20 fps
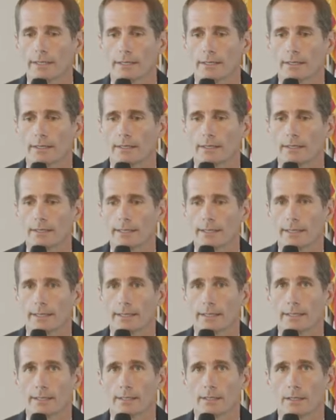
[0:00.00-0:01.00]

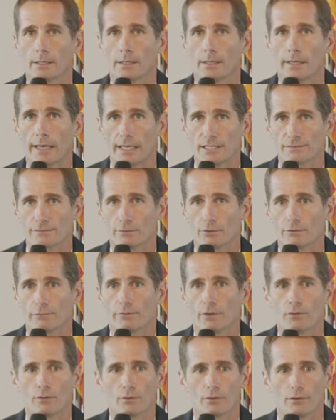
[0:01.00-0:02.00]
and ask for your
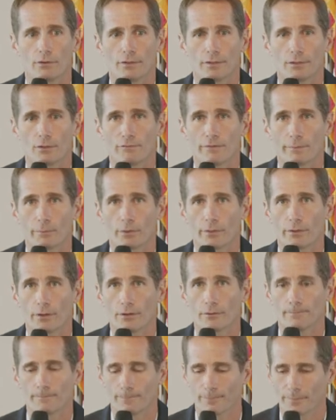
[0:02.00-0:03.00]
vote on November
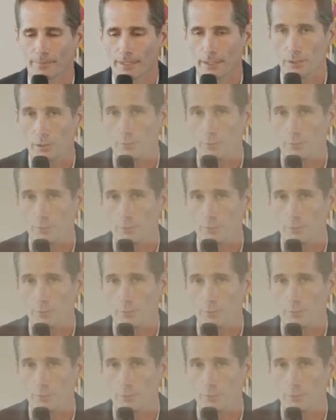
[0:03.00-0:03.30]
3rd. Thank you.